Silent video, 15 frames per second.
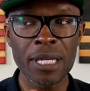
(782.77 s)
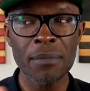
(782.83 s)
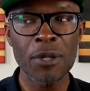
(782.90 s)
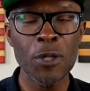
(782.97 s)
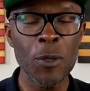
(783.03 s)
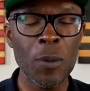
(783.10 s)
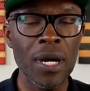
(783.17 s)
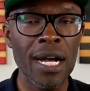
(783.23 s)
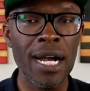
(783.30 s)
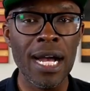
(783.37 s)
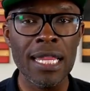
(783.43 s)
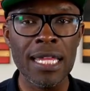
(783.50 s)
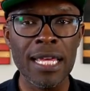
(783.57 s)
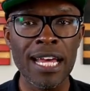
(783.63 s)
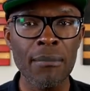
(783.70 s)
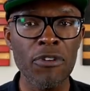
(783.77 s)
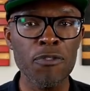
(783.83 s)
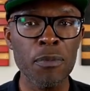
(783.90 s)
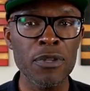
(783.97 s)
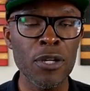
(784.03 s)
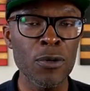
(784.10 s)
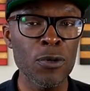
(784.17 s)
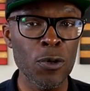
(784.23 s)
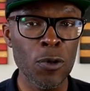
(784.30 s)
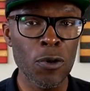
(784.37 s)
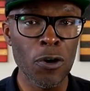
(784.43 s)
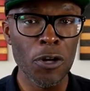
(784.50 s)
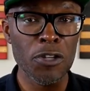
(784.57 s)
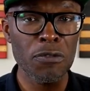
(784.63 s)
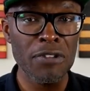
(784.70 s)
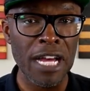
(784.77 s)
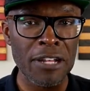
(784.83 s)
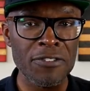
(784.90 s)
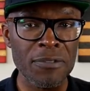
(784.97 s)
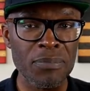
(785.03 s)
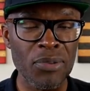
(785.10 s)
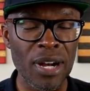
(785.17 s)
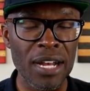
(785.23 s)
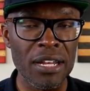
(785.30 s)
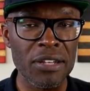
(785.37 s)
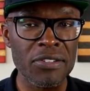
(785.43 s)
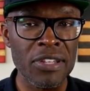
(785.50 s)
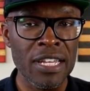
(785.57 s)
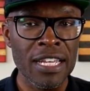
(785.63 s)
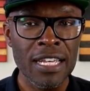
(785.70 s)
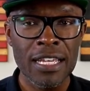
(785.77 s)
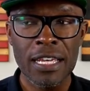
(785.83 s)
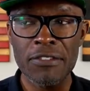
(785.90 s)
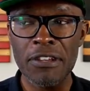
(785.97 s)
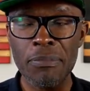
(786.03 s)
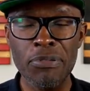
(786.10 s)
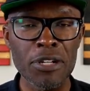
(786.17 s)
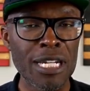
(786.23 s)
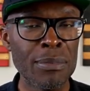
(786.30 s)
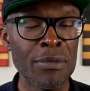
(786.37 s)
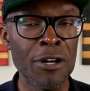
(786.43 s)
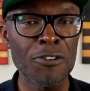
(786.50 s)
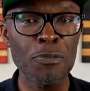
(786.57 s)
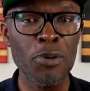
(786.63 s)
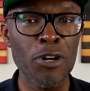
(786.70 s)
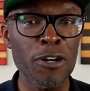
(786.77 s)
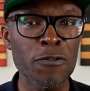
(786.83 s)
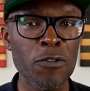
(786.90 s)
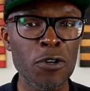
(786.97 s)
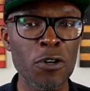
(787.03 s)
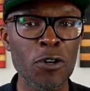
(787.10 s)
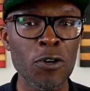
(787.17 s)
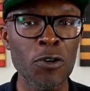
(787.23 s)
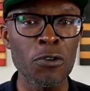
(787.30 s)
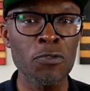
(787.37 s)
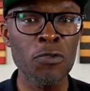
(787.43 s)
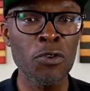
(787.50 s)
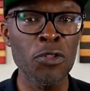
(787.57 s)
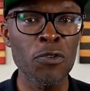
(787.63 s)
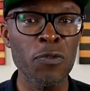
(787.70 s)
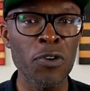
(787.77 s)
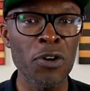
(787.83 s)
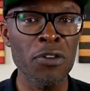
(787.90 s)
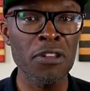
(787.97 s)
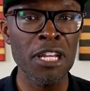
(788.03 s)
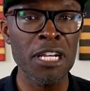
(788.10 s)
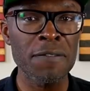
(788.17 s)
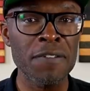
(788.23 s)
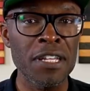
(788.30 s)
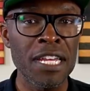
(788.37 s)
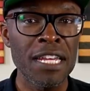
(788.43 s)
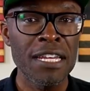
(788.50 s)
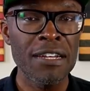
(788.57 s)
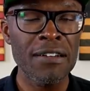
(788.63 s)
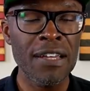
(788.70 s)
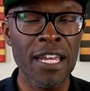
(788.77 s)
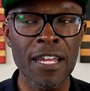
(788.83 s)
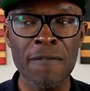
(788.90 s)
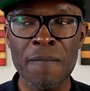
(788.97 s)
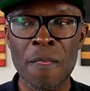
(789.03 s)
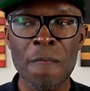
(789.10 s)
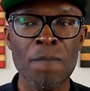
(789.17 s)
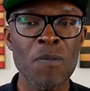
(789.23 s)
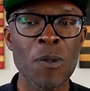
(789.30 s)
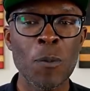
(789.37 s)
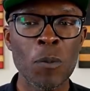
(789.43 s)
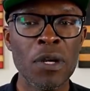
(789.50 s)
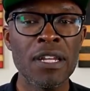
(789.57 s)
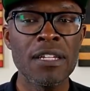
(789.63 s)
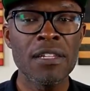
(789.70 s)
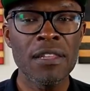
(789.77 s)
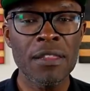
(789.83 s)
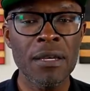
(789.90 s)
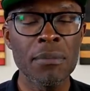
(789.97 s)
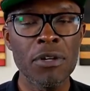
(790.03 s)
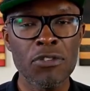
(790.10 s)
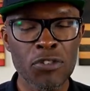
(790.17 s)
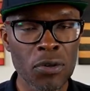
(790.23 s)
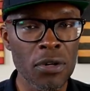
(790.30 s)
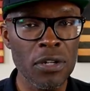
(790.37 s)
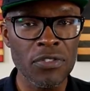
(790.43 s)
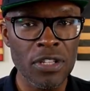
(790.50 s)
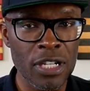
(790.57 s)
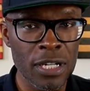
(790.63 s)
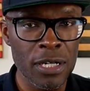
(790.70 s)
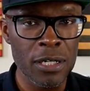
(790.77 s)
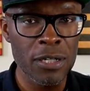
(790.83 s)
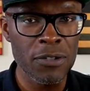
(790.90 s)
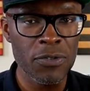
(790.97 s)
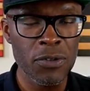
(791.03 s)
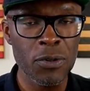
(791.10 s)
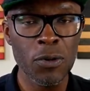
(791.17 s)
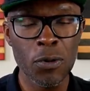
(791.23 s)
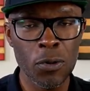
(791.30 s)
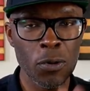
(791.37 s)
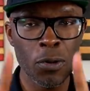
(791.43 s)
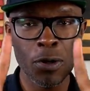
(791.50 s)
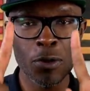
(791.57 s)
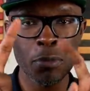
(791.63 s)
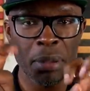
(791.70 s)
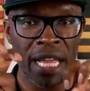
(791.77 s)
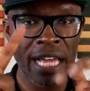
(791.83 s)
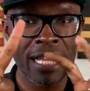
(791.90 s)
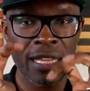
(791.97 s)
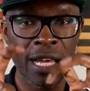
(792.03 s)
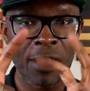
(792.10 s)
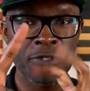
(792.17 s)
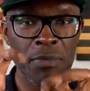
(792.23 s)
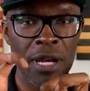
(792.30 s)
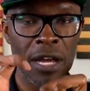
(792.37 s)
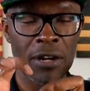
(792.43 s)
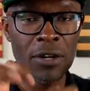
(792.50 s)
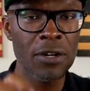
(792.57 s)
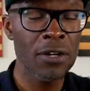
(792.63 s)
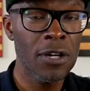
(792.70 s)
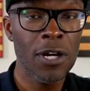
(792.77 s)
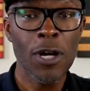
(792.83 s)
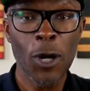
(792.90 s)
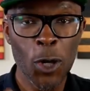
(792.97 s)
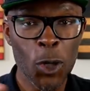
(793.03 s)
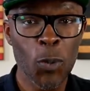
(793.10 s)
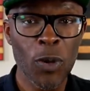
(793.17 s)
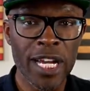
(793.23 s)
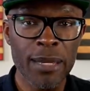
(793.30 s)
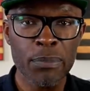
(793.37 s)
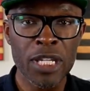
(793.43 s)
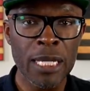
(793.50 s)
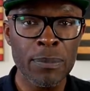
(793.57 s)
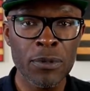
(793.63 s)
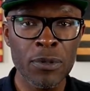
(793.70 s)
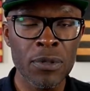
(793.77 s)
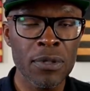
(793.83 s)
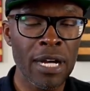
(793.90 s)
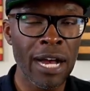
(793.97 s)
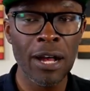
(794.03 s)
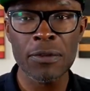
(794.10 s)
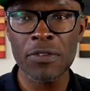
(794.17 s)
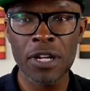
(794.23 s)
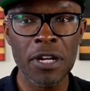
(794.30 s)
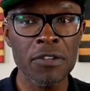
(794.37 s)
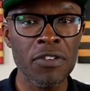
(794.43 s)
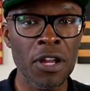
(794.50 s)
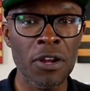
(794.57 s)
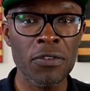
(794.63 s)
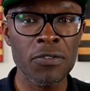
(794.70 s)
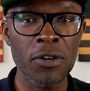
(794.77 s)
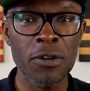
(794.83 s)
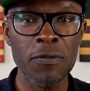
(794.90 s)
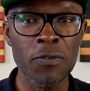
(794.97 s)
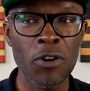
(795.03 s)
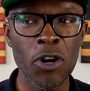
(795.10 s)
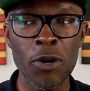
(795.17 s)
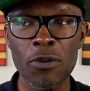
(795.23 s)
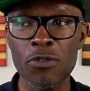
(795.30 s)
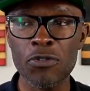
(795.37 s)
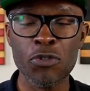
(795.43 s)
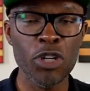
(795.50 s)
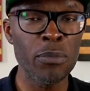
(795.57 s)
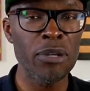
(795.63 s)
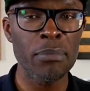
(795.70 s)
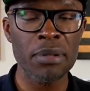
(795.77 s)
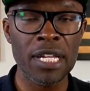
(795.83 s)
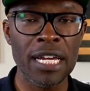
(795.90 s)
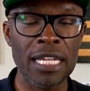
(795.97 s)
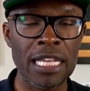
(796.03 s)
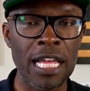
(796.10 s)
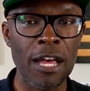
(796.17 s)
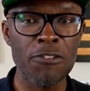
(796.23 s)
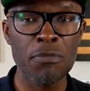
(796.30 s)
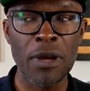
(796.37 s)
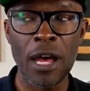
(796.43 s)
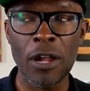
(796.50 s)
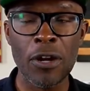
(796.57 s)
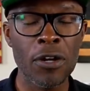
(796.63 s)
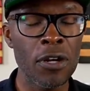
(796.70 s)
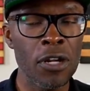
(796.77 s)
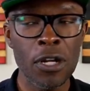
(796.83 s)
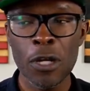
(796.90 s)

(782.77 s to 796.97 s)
let me know why in the comments below. Or are you not surprised? Is it pretty much par for the course for the far left? Okay. When the majority of quote unquote Black Lives Matter are white people out there tearing stuff up, screaming Black Lives Matter